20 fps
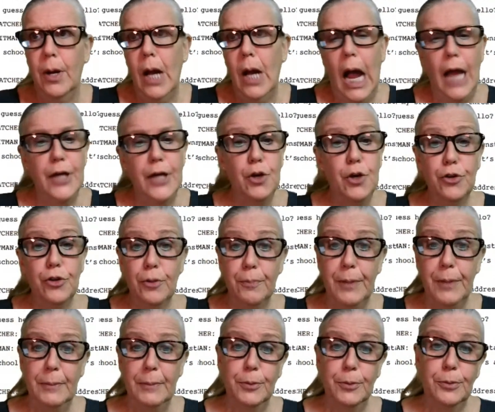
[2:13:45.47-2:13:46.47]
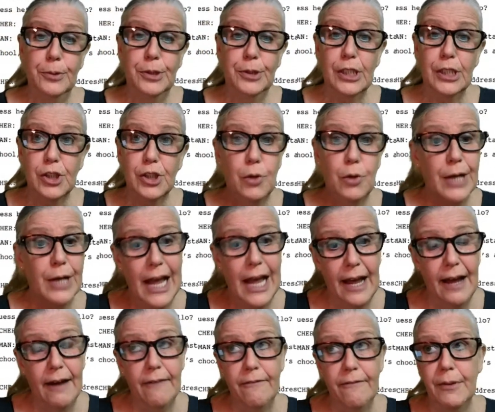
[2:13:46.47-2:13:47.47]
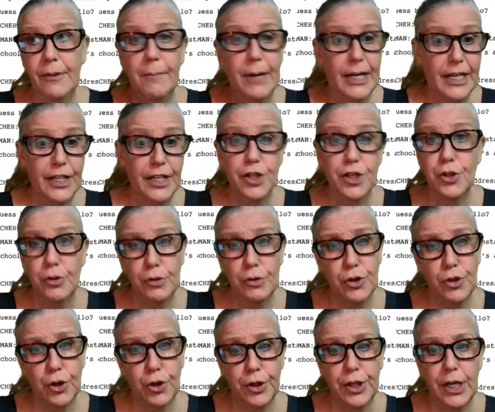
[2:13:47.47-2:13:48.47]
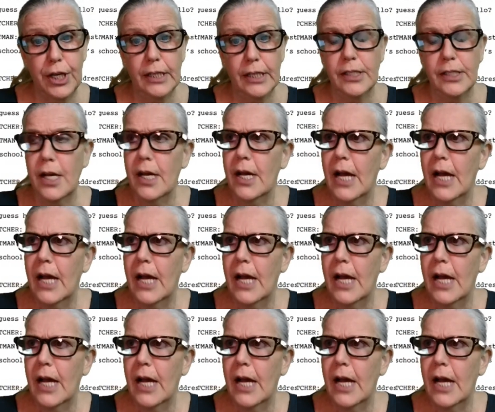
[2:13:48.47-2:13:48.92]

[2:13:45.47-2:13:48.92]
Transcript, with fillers: I know they're people who just don't have the money to do certain things.